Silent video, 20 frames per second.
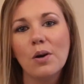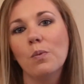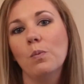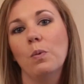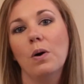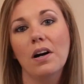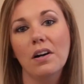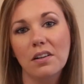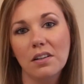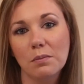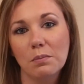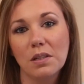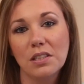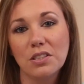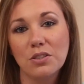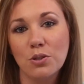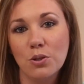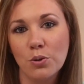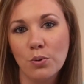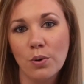
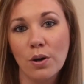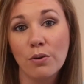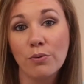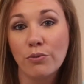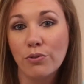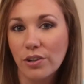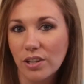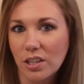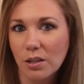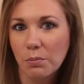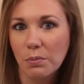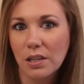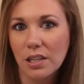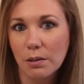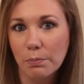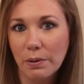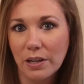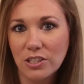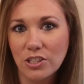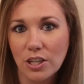Welcome to Freedom
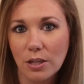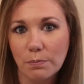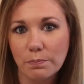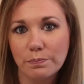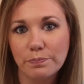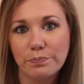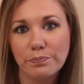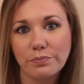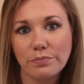in a Budget.